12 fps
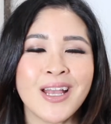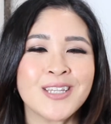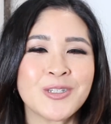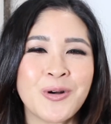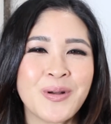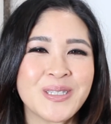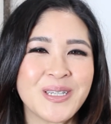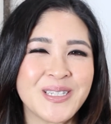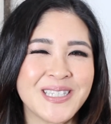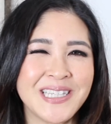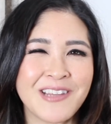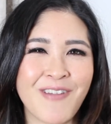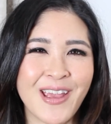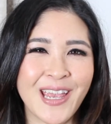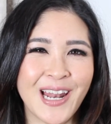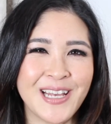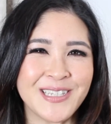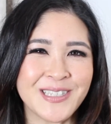it's always good to see the
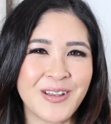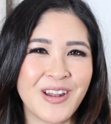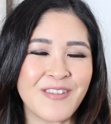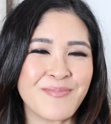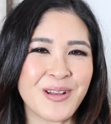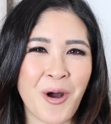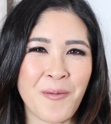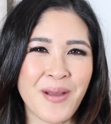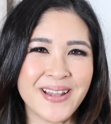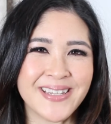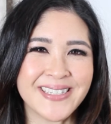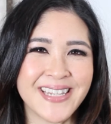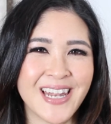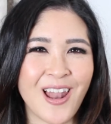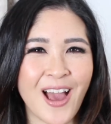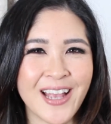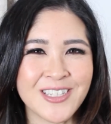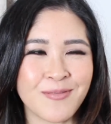regulars who leave me comments and
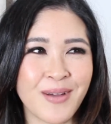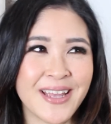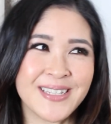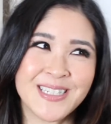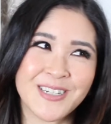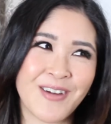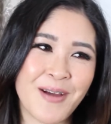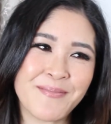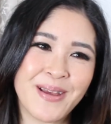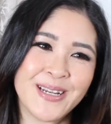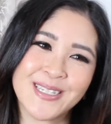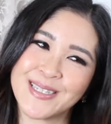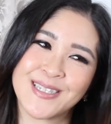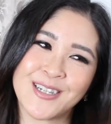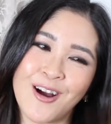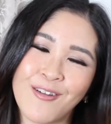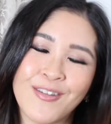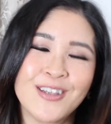likes on my Instagram pictures and stuff.